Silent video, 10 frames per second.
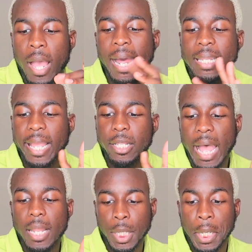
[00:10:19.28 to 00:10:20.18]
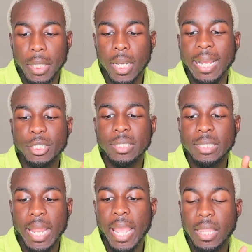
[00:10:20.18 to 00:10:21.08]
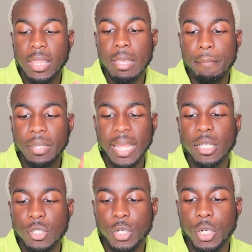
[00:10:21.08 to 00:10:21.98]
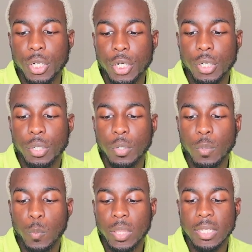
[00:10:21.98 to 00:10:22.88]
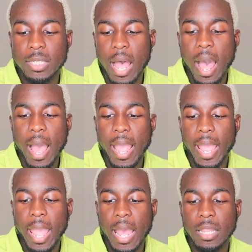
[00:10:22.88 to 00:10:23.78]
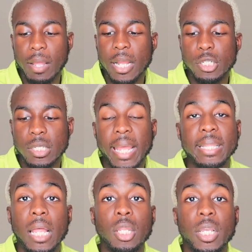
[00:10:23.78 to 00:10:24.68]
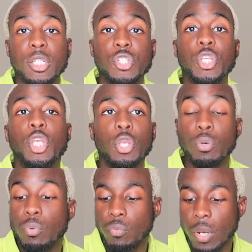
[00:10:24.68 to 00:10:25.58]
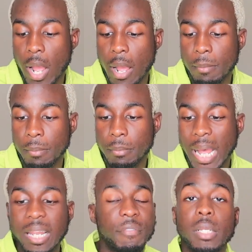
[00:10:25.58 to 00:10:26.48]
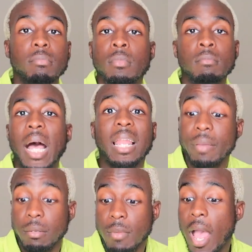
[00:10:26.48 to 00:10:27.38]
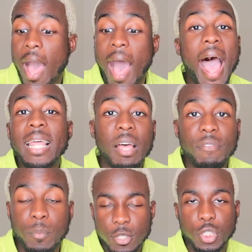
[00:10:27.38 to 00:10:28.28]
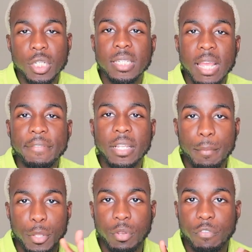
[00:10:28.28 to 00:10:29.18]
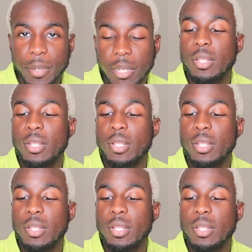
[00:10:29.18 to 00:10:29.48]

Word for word: I like that look. I just like the blazer with the tie, and I just like that look. It's cute. I love it. I love it. I love it. So she's definitely number three for me.